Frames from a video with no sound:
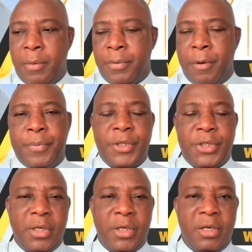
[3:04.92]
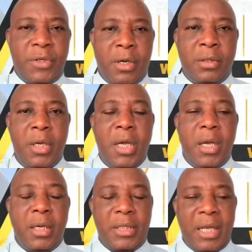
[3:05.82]
operation they've done
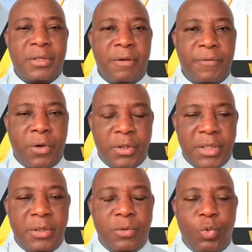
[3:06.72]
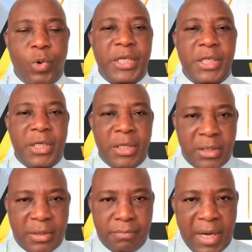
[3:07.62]
in terms of cutting
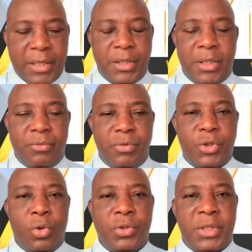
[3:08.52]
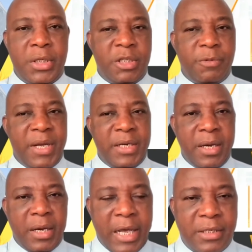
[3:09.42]
wages, managing resources,
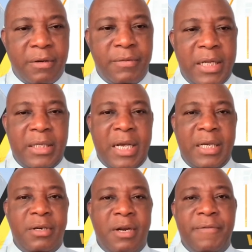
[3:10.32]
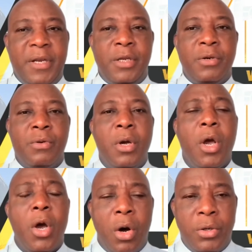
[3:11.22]
spending less of their tax revenue
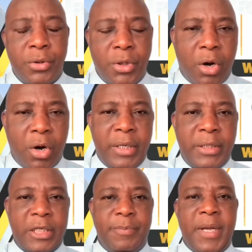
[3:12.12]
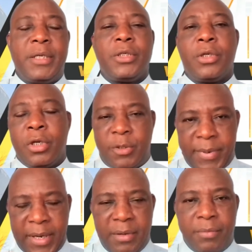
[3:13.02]
on the current expenditure,
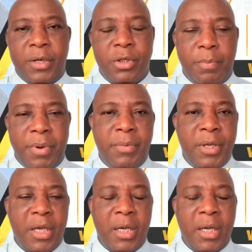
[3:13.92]
spending more into public